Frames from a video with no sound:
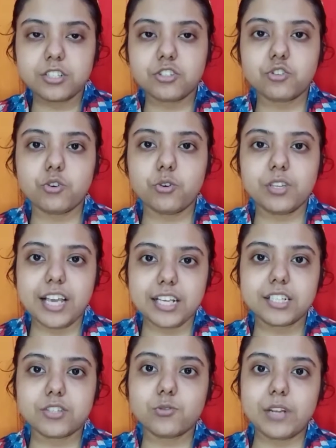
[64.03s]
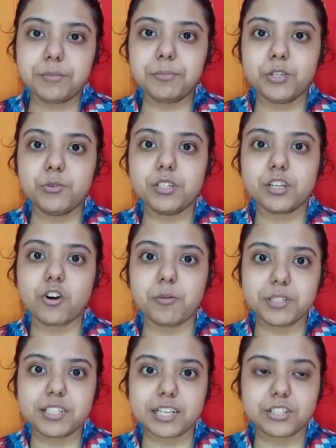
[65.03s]
So yes, do let me know in the
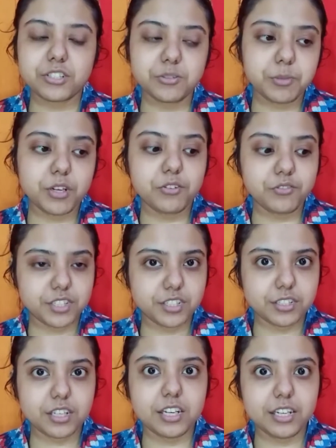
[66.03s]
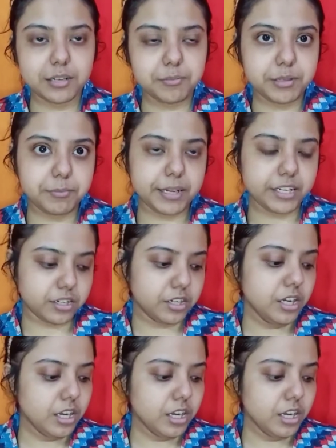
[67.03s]
comment section below if it is a little bit better.